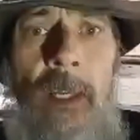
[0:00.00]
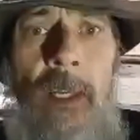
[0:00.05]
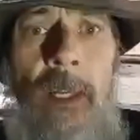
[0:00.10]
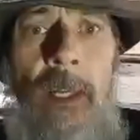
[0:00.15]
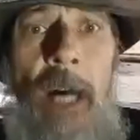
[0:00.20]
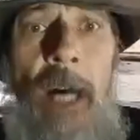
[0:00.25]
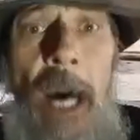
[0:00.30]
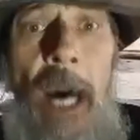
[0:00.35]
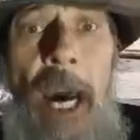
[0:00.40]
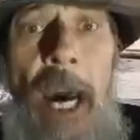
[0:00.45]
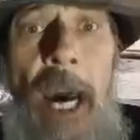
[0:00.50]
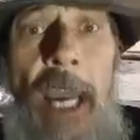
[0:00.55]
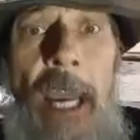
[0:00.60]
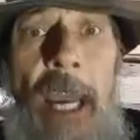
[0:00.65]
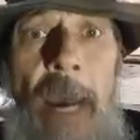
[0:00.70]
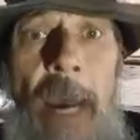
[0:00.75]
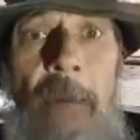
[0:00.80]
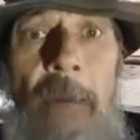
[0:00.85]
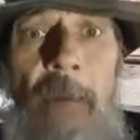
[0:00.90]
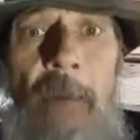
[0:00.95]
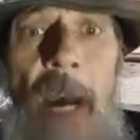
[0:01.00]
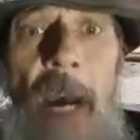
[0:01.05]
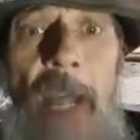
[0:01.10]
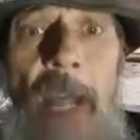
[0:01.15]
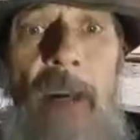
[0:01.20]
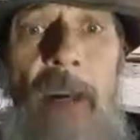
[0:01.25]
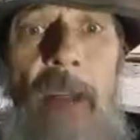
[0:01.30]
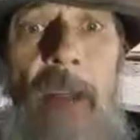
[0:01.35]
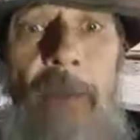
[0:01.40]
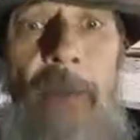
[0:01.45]
I have the
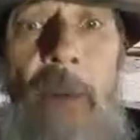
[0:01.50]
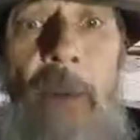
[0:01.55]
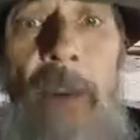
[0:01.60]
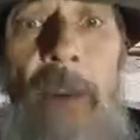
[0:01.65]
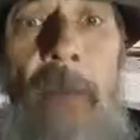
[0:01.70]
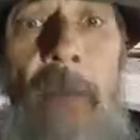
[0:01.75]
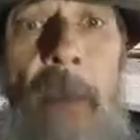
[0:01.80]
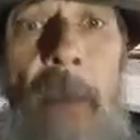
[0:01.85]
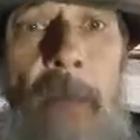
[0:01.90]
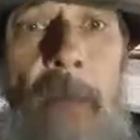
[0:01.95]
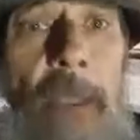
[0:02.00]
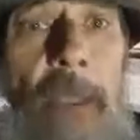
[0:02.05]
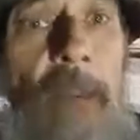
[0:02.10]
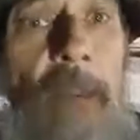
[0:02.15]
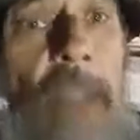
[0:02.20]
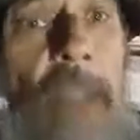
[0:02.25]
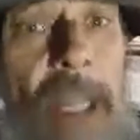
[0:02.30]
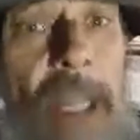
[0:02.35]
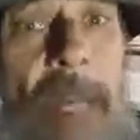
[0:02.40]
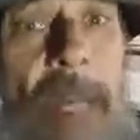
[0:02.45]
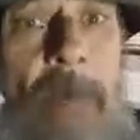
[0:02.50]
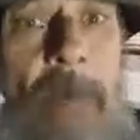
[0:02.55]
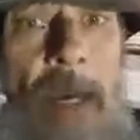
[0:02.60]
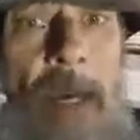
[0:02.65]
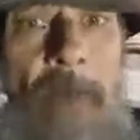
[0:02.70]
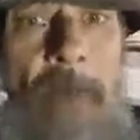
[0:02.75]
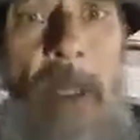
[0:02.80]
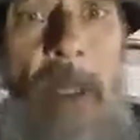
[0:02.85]
right under the 4th Amendment to deem him an